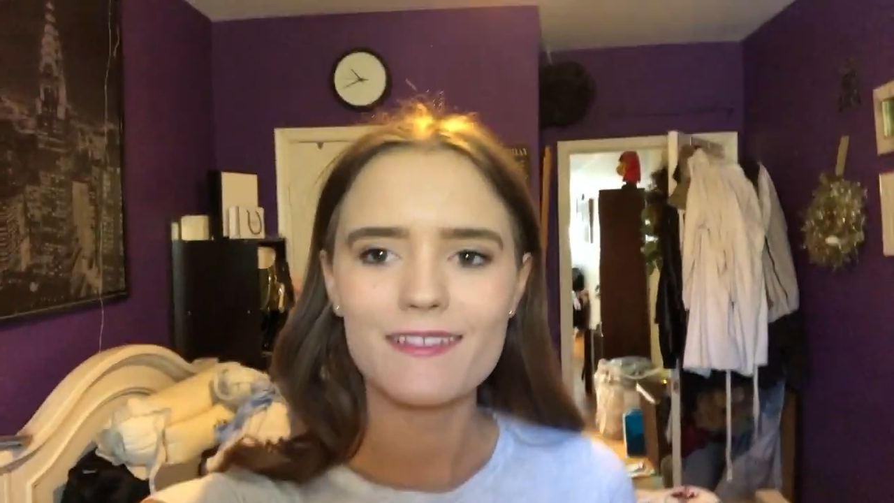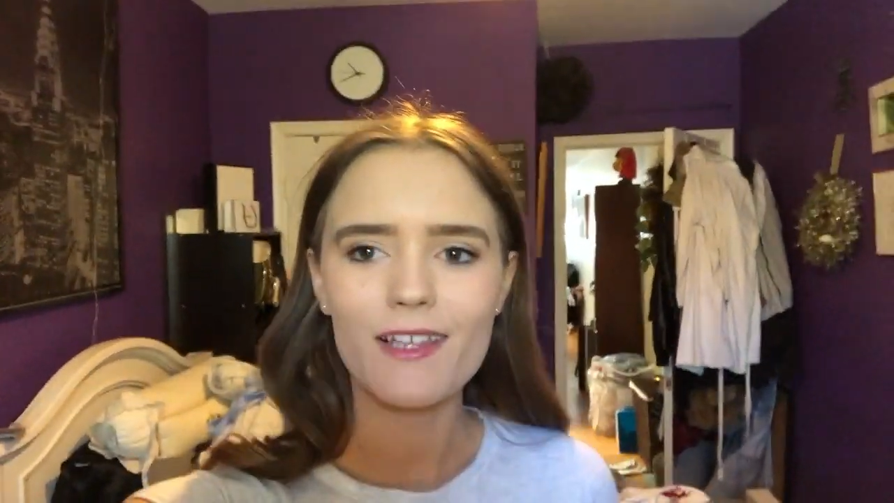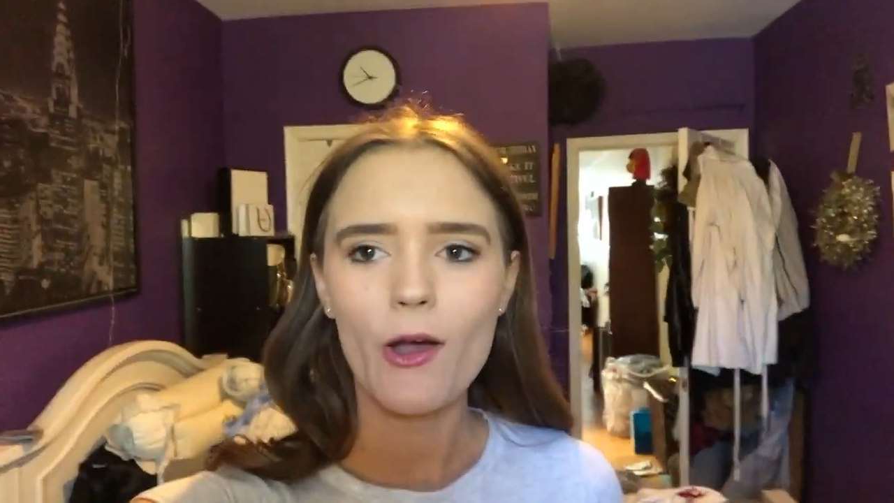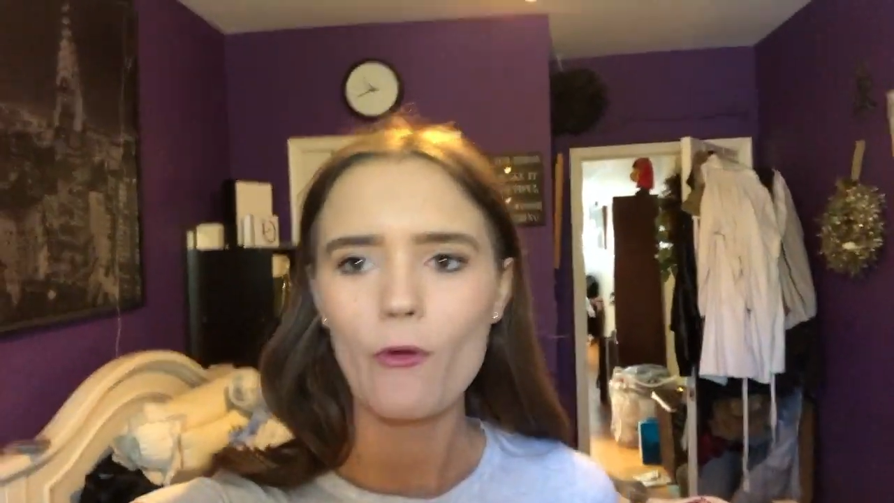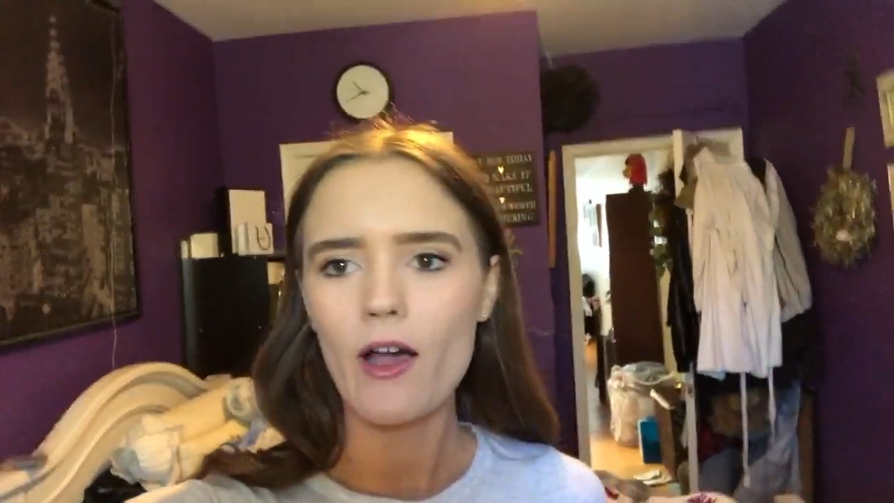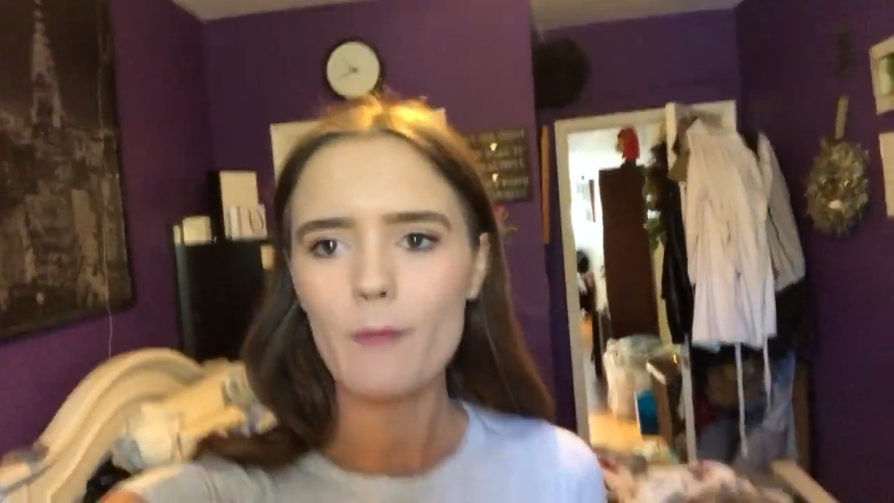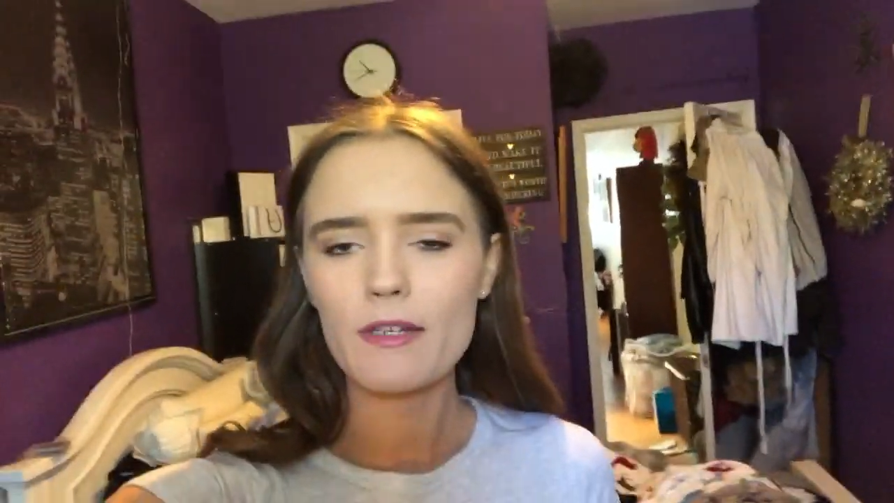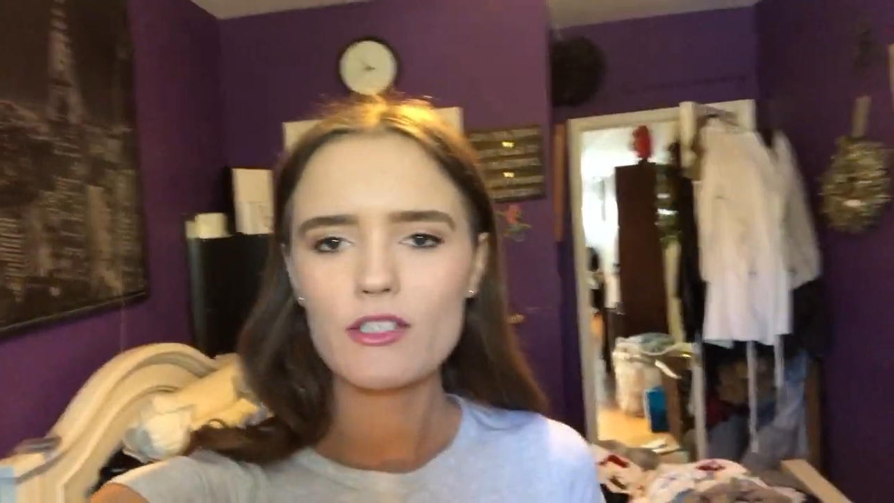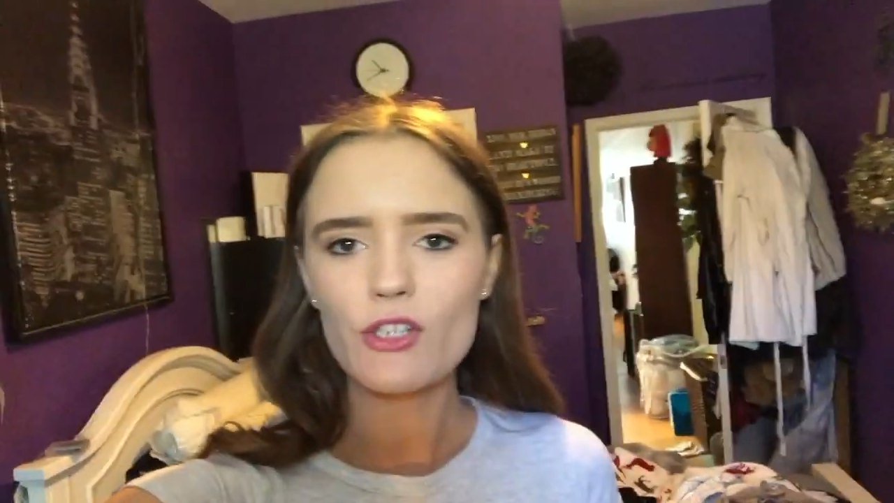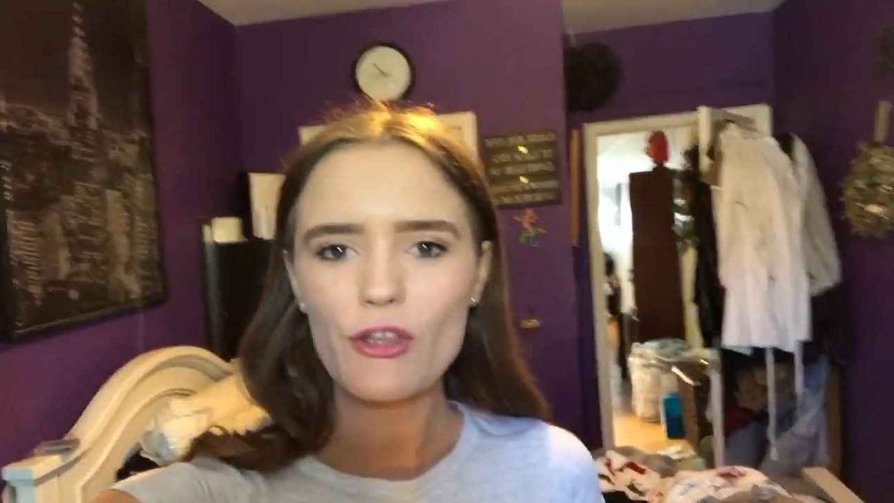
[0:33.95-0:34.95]
So I'm
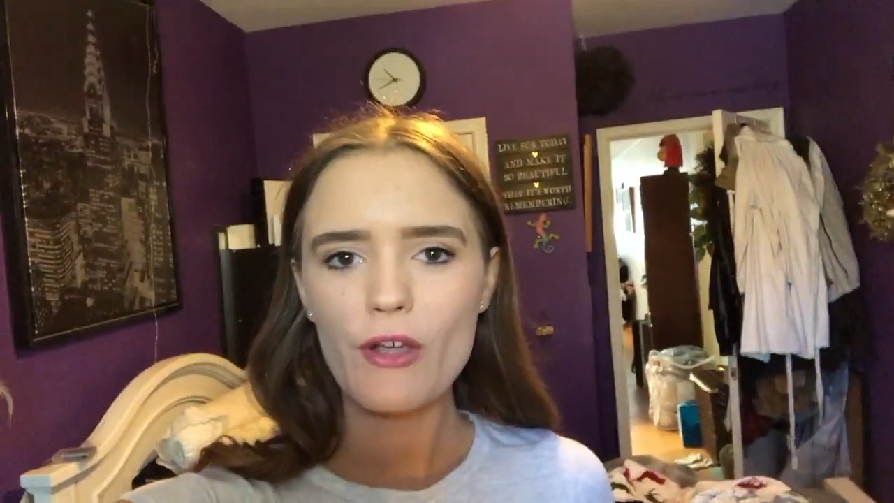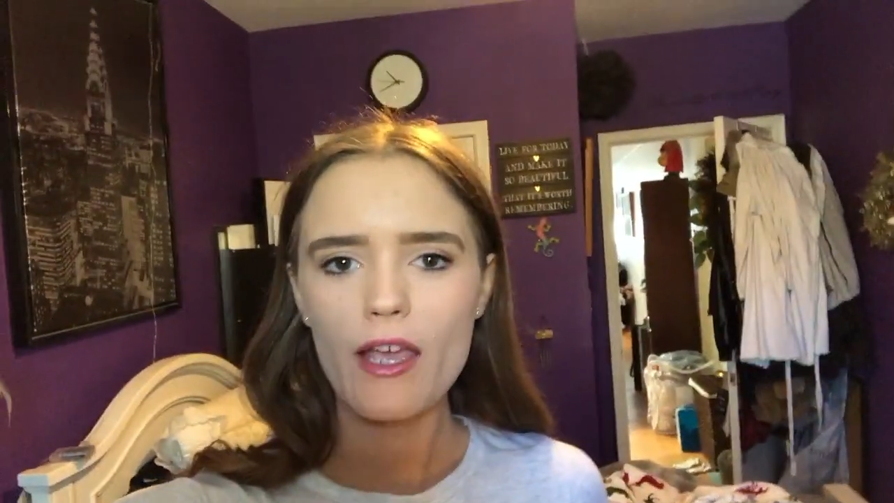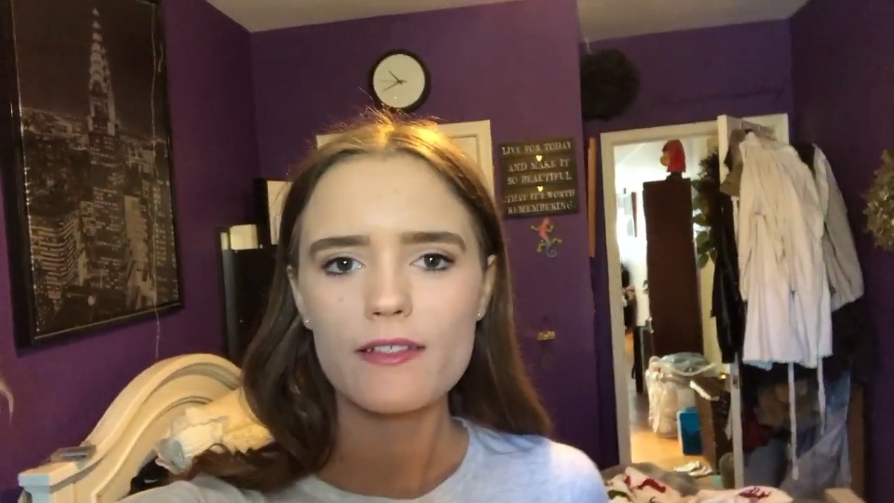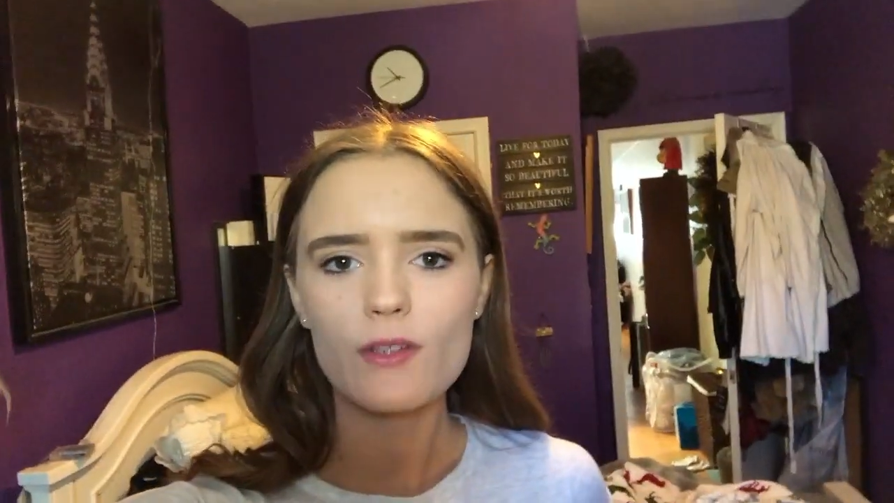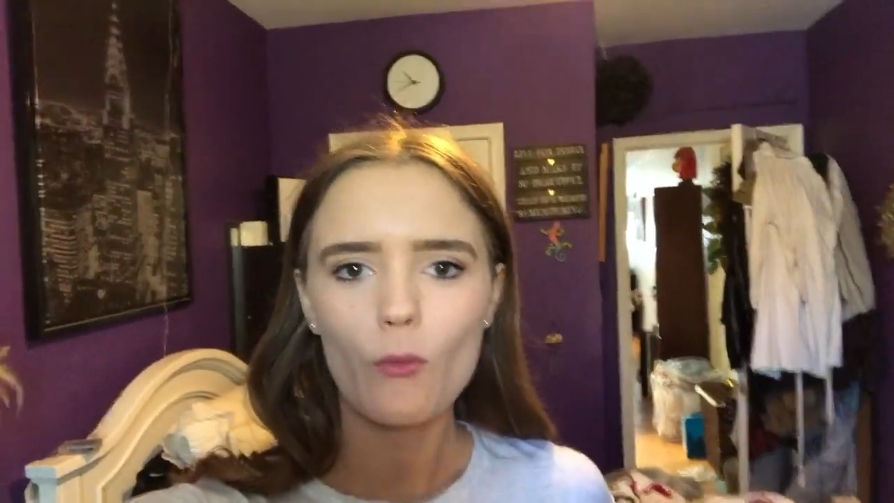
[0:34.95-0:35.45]
gonna show you guys